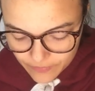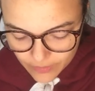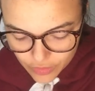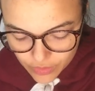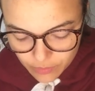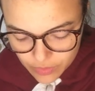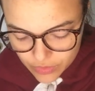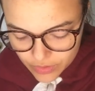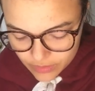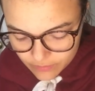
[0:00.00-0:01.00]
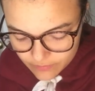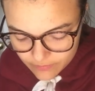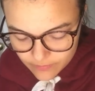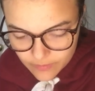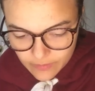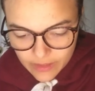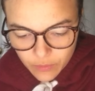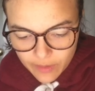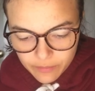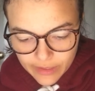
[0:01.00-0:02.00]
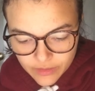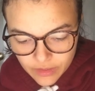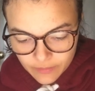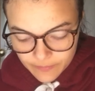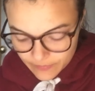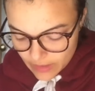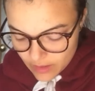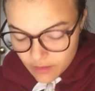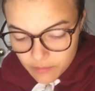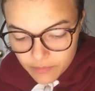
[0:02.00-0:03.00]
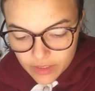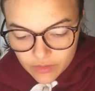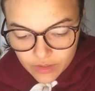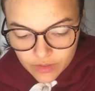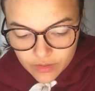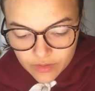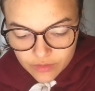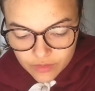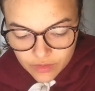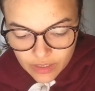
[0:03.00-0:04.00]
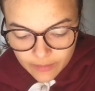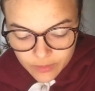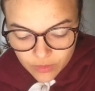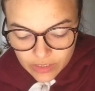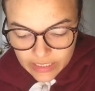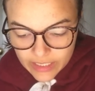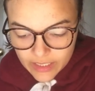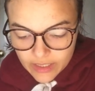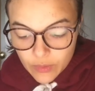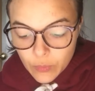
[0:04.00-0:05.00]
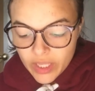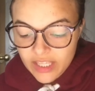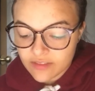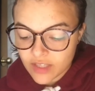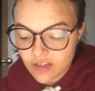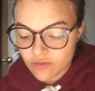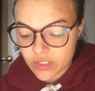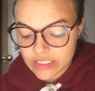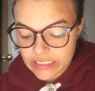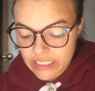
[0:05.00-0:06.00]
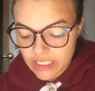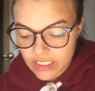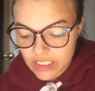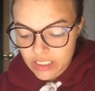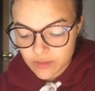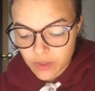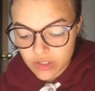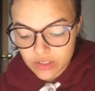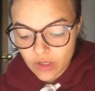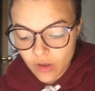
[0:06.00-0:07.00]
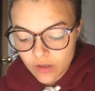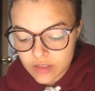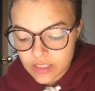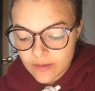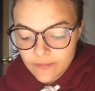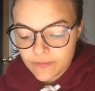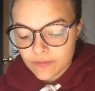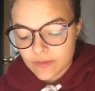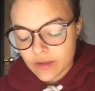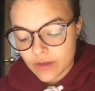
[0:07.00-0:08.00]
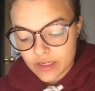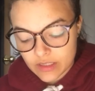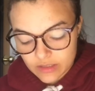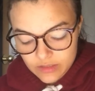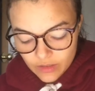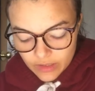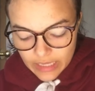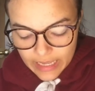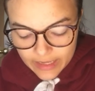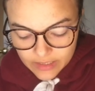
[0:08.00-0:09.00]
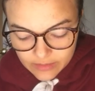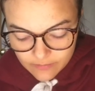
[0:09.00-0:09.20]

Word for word: your computer, like a web browser, but you can go to your App Store and get Wave Invoicing is what it's called. Go ahead and install that.